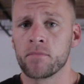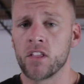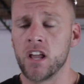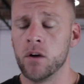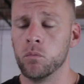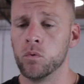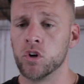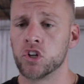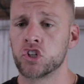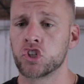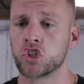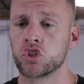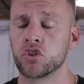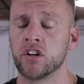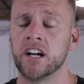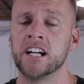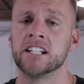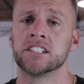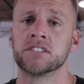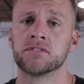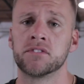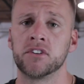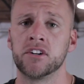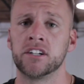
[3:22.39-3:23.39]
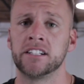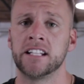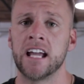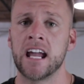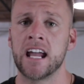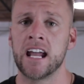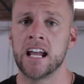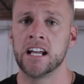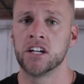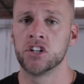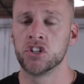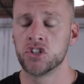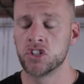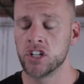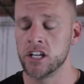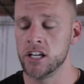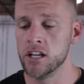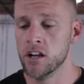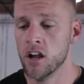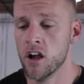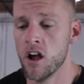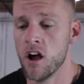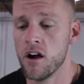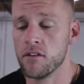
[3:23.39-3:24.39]
and we're transferring that
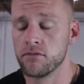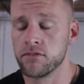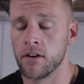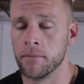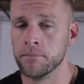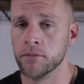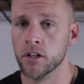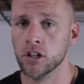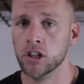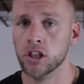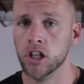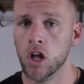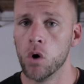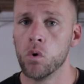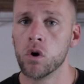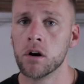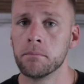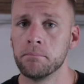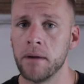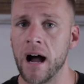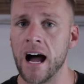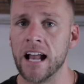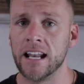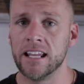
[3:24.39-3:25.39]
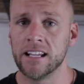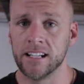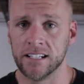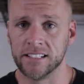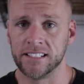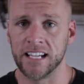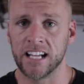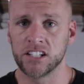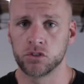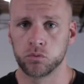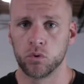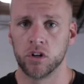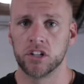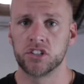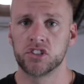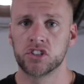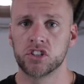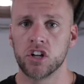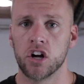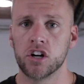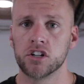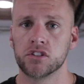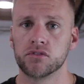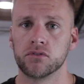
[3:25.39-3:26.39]
energy from the lower body because that's where it
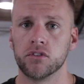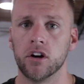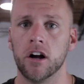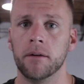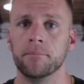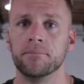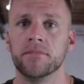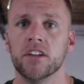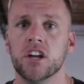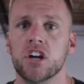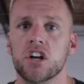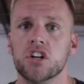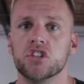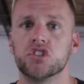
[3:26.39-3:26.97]
starts from